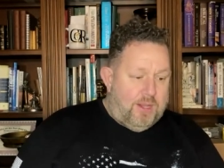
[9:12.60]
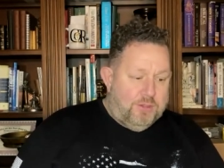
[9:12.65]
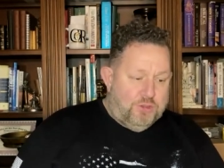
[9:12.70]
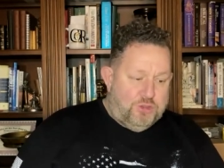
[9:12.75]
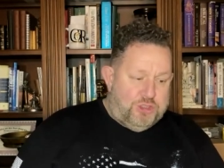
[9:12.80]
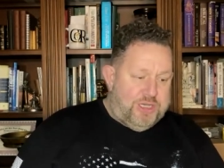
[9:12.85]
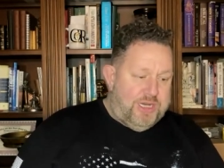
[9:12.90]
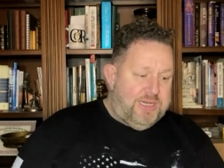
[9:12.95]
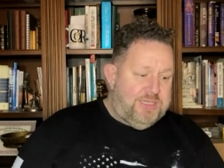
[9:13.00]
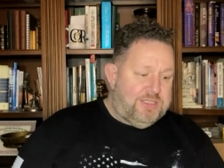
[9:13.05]

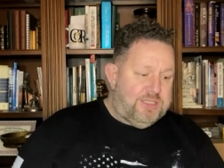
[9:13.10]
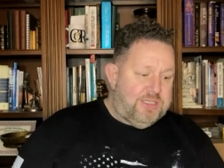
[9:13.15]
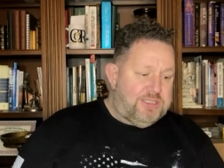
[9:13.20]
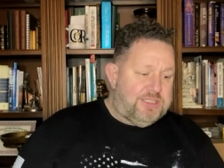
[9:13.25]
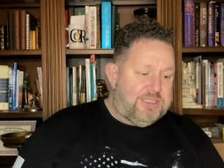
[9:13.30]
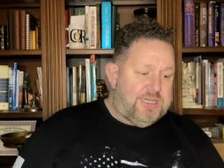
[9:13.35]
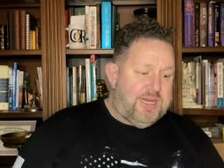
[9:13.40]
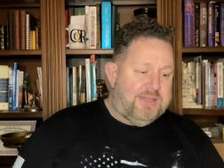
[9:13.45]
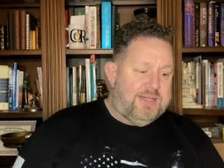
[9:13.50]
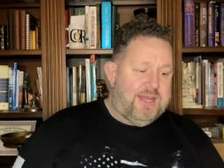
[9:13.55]
Jesus
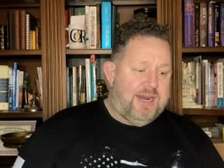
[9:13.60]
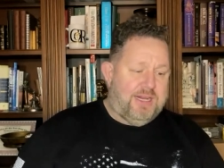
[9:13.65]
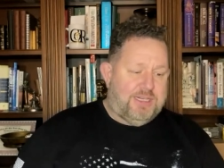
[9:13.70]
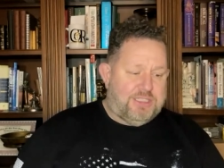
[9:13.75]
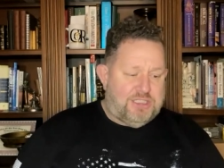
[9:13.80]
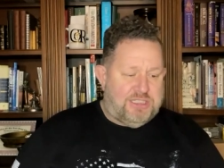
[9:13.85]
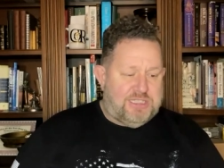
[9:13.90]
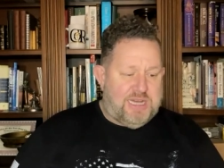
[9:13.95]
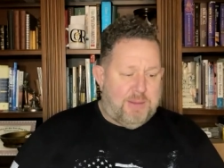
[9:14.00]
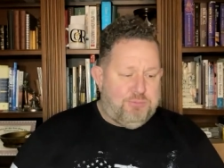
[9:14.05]
said that
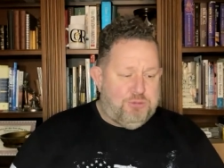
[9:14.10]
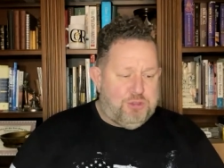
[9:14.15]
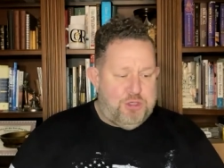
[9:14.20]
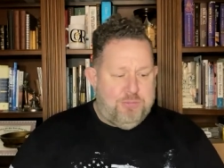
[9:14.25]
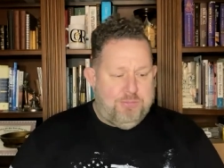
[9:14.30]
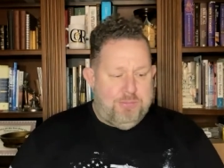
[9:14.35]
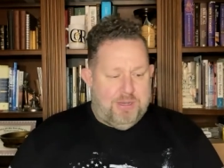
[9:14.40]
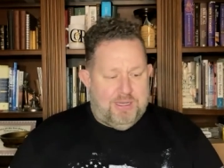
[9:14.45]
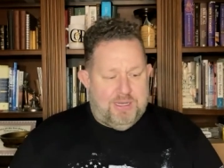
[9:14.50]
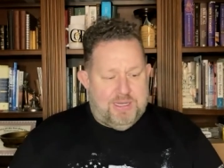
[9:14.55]
except
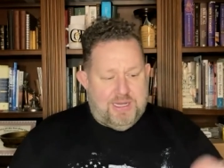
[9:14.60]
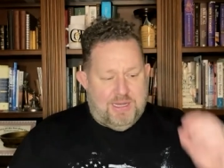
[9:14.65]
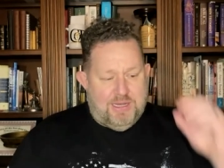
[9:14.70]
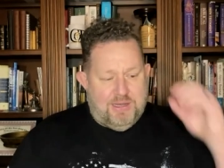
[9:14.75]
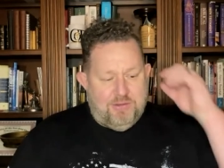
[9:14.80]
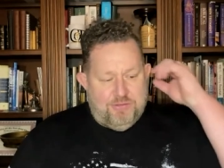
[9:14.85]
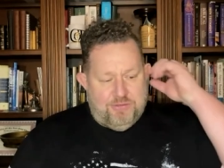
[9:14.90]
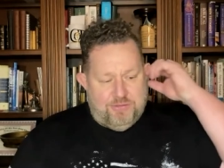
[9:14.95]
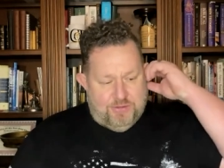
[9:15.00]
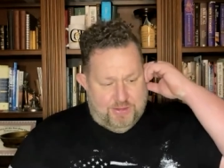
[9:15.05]
you
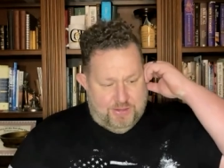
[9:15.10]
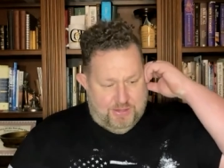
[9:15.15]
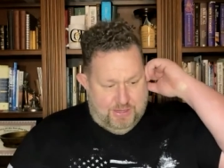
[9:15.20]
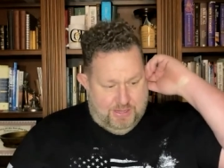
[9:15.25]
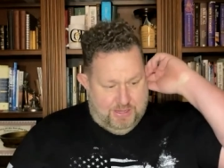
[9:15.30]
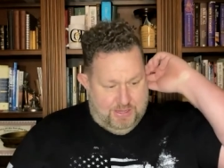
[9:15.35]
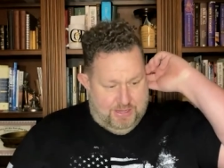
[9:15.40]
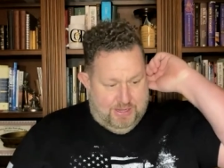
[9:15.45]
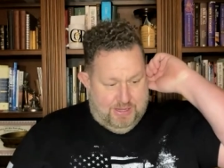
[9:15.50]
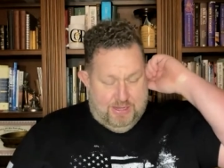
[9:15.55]
believe
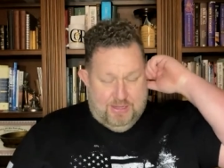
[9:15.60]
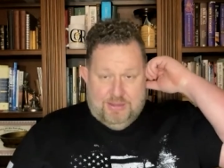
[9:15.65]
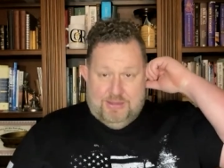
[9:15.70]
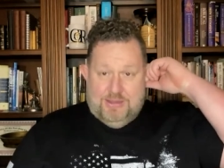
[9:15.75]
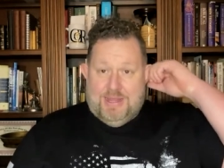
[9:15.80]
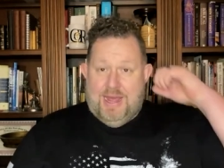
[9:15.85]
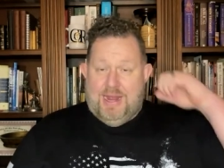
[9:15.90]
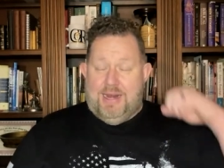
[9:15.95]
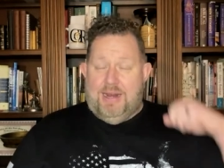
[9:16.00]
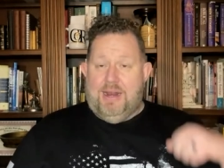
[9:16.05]

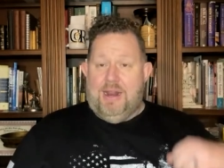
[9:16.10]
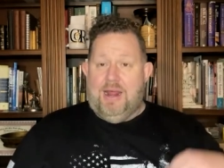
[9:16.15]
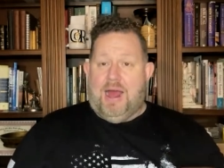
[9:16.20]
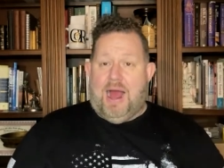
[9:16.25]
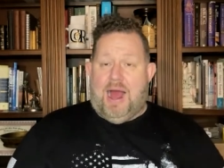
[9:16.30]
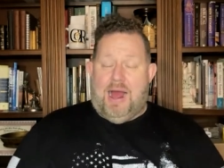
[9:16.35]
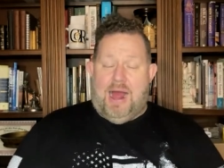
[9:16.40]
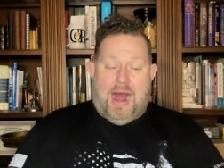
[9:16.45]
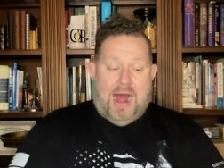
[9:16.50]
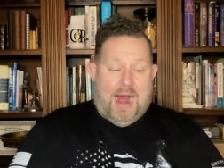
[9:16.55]
that
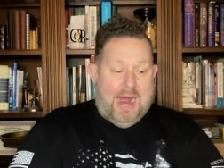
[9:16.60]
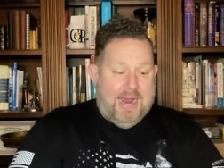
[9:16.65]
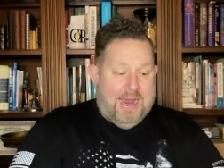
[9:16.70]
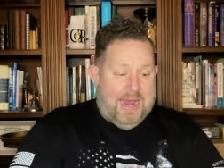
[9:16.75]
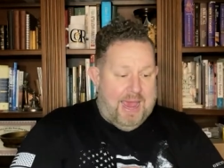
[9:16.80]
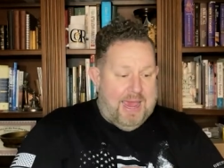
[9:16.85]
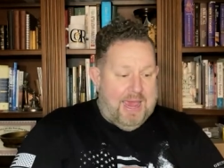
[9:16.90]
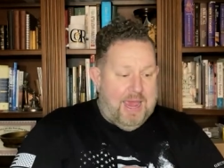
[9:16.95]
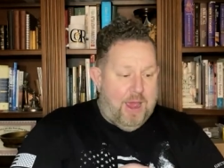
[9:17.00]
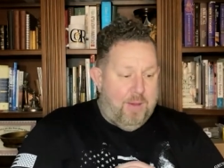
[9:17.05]
I
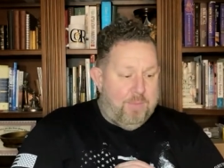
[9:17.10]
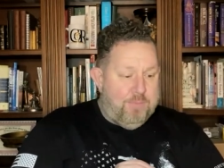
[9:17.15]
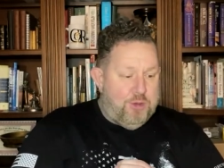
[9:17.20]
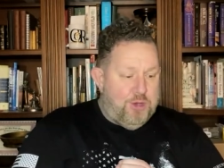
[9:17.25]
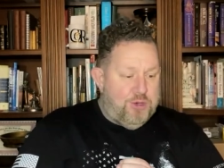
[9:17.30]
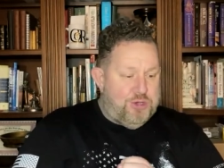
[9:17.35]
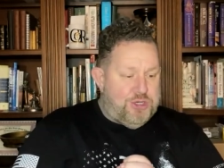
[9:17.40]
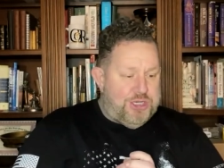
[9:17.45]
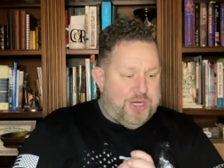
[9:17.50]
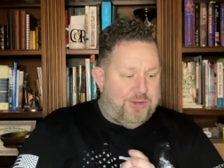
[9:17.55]
am,
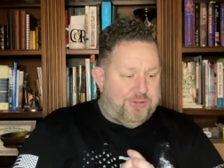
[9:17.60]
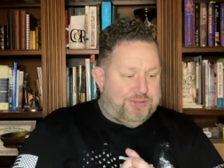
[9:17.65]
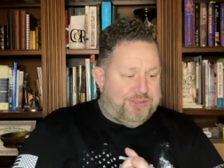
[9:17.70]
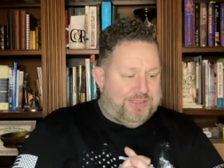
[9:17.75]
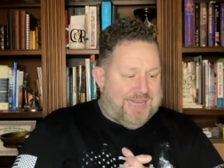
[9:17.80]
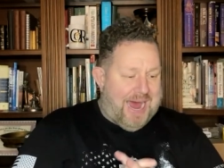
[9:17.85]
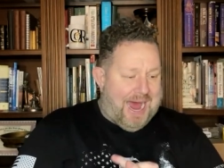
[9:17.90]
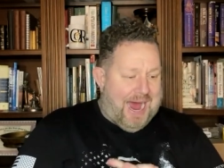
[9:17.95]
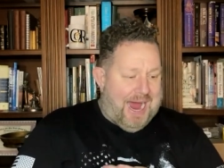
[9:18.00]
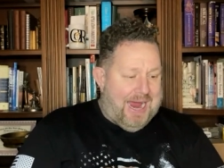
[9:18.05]
you shall
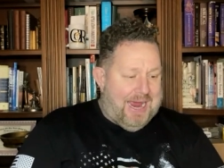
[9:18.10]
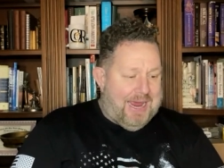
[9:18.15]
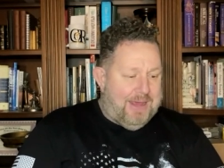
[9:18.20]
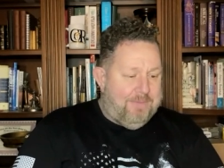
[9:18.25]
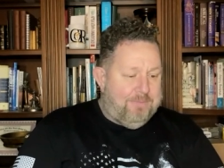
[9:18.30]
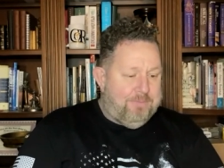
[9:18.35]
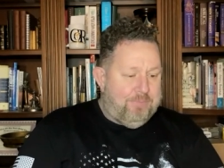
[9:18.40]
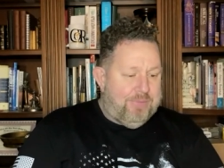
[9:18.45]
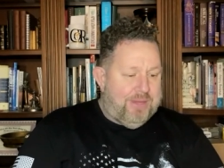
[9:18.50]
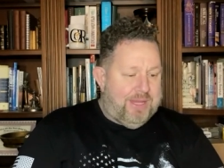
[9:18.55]

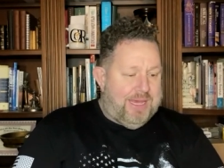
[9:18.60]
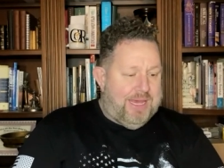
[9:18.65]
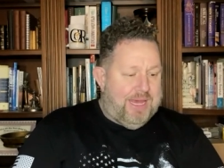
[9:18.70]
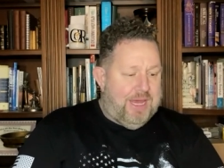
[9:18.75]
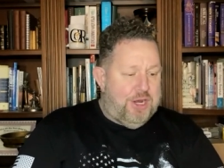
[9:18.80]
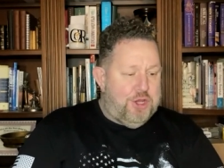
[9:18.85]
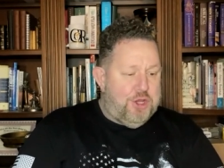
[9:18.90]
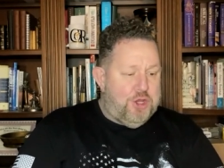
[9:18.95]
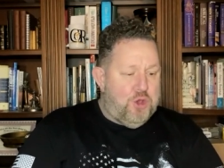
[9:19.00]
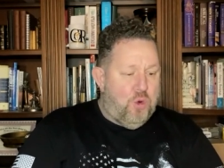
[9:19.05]
die
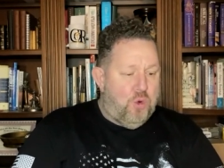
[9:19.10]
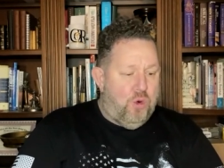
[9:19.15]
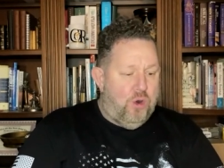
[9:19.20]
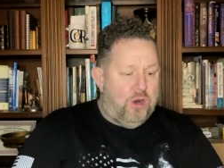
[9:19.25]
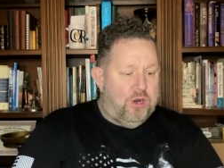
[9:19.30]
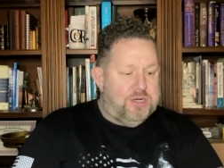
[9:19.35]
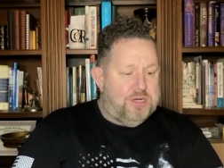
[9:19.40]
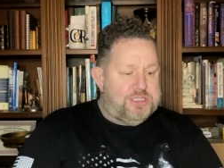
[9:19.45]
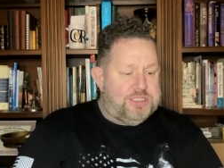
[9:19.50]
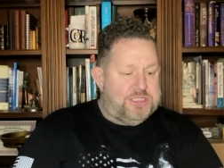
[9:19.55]
in
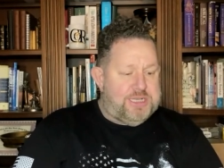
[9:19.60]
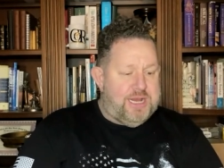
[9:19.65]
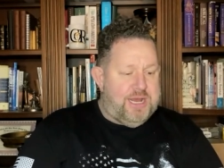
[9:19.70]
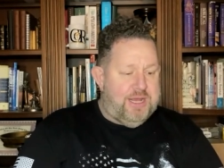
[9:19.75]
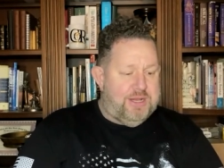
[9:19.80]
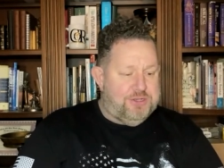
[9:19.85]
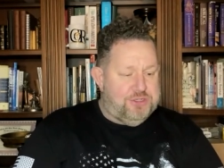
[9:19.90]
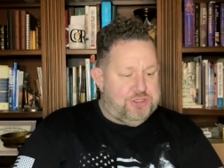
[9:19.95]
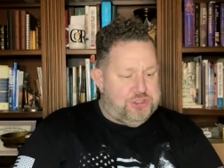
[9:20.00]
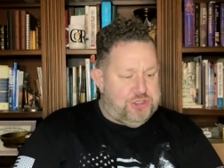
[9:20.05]
your
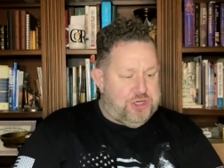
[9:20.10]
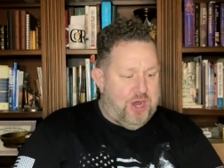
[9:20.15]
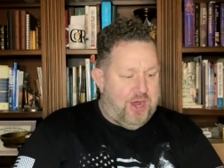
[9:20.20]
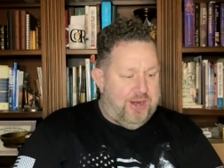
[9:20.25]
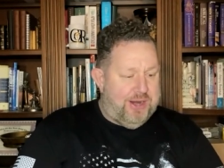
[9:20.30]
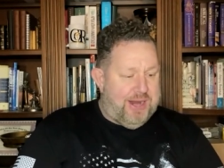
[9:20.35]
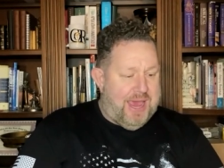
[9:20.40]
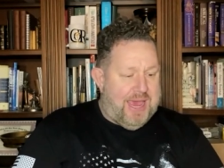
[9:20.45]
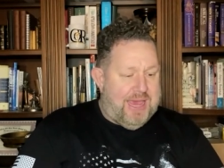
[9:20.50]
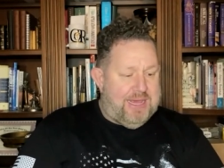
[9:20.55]
sins,
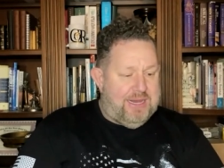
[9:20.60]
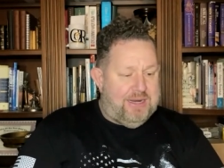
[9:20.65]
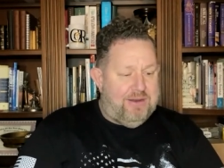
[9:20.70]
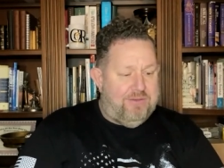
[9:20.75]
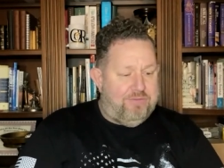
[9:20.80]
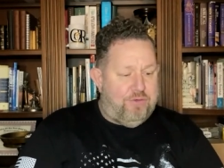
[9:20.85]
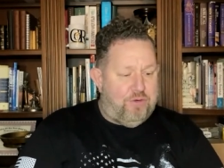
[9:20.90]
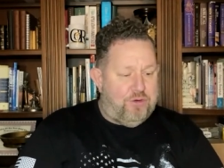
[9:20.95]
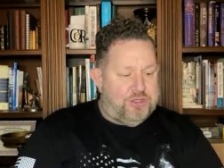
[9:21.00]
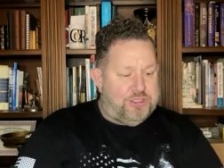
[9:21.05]
John 8
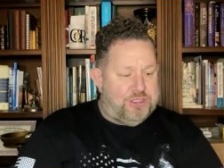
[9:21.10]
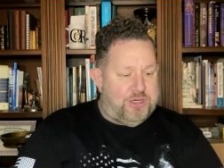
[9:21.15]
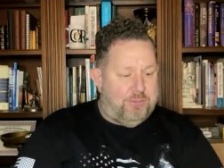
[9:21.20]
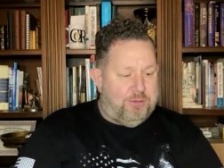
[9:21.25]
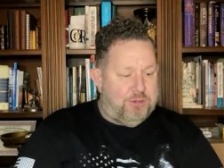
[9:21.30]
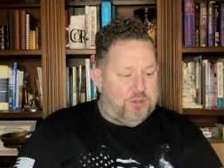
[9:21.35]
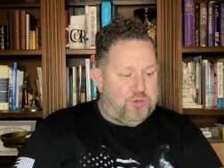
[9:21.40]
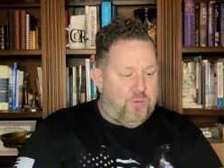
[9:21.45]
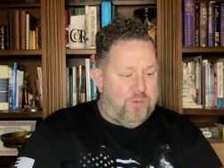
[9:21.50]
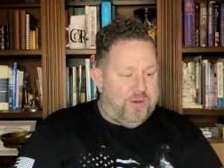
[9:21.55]
and verse
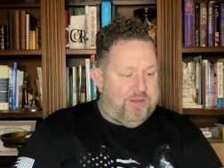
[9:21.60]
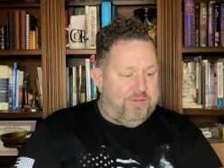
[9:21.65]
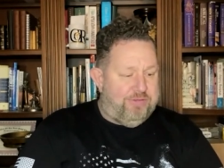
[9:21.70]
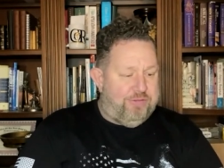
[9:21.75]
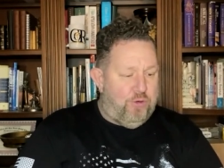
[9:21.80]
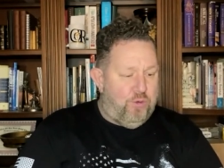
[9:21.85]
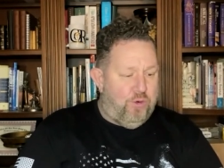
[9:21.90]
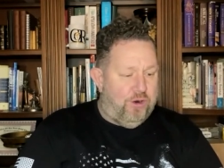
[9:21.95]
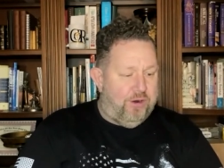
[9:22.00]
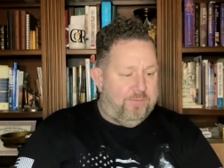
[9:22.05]
number
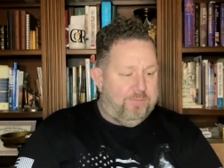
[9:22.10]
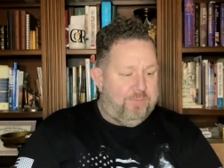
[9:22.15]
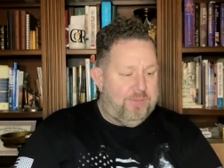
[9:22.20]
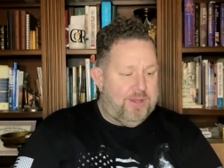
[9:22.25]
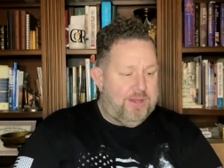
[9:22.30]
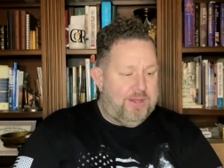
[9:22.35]
24.